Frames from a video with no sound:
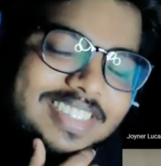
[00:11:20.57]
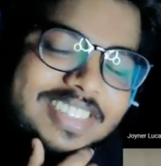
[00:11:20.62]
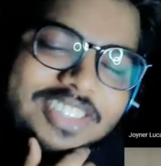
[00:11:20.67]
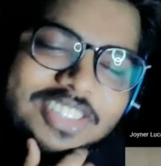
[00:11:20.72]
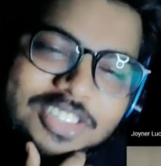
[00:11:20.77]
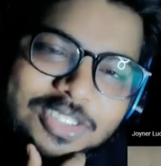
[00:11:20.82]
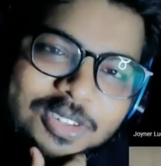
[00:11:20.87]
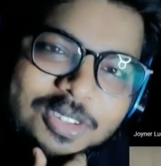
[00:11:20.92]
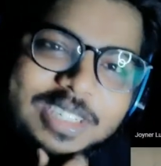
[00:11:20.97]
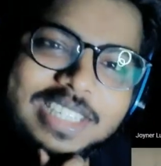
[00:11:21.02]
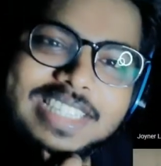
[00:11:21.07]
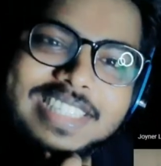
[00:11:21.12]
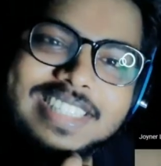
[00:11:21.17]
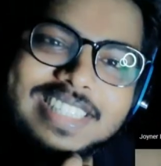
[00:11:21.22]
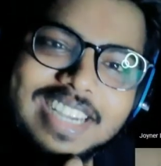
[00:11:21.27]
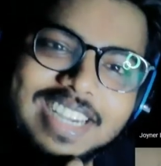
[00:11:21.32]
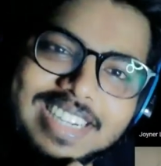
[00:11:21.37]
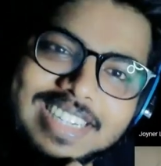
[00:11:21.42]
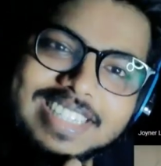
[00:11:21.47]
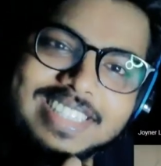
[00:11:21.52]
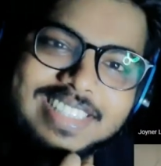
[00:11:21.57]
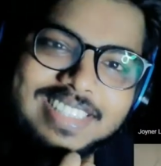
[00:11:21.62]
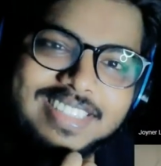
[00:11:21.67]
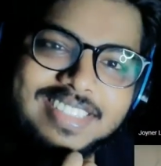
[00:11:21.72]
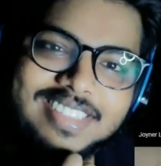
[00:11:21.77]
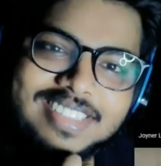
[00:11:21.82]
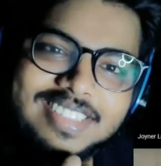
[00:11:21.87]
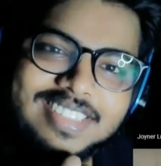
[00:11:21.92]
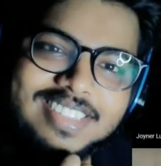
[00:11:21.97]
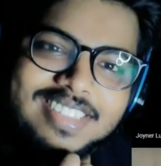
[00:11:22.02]
Control his
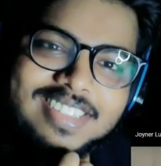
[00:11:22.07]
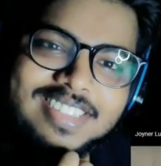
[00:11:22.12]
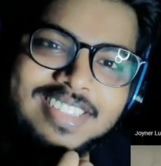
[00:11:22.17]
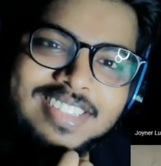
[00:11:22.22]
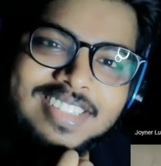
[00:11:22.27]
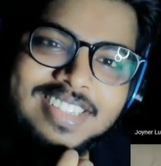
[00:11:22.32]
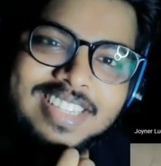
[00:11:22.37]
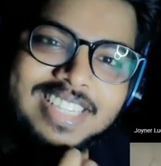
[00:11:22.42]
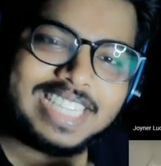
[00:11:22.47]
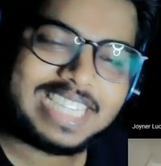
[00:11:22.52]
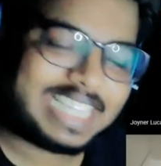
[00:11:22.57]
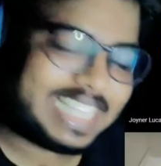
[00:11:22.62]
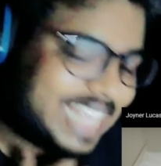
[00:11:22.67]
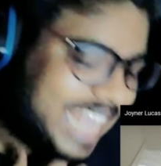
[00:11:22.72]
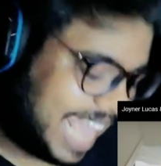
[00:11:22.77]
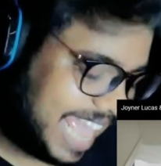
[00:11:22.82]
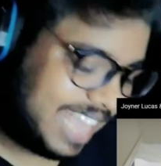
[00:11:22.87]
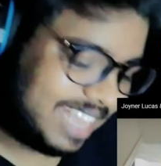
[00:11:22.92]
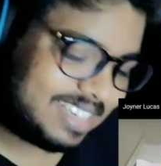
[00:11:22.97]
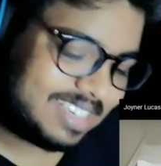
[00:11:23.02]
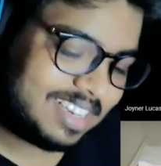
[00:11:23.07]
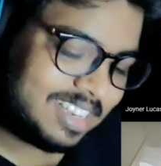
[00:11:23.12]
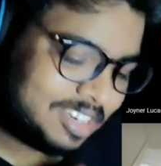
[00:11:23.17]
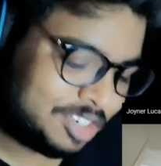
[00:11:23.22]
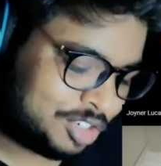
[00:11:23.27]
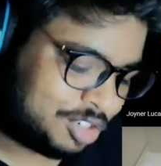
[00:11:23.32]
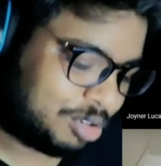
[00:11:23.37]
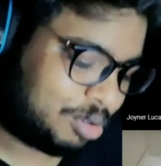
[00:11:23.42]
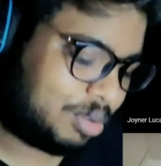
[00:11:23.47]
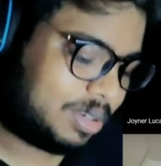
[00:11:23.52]
eyes. He can't
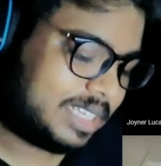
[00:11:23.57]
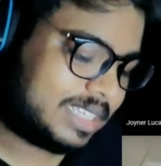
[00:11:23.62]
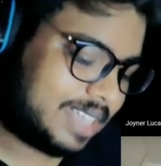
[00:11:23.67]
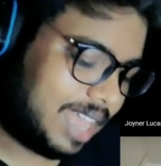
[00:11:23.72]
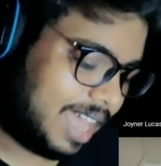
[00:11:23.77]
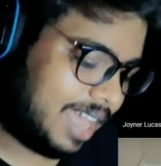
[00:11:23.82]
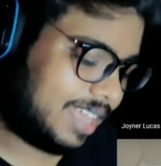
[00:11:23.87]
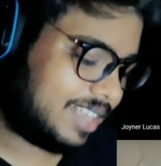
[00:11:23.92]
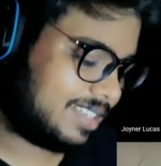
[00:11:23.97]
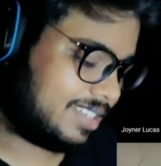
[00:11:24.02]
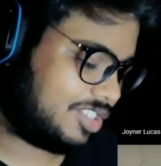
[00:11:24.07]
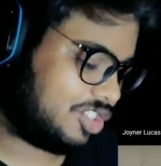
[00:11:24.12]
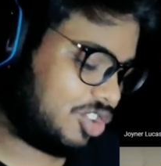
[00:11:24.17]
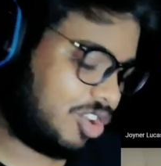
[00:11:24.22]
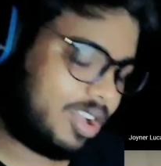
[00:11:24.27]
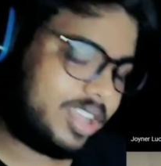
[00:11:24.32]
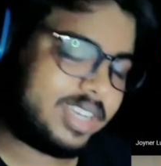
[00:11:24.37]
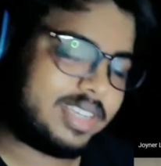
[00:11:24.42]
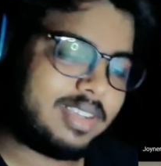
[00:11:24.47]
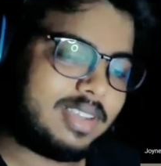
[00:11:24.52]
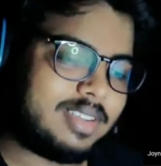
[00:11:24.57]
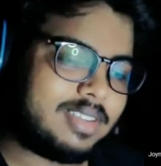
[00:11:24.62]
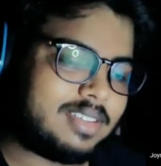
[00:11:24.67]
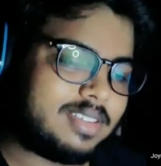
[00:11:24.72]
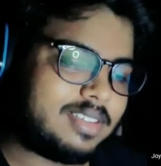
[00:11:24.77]
control his eyes, Joyner.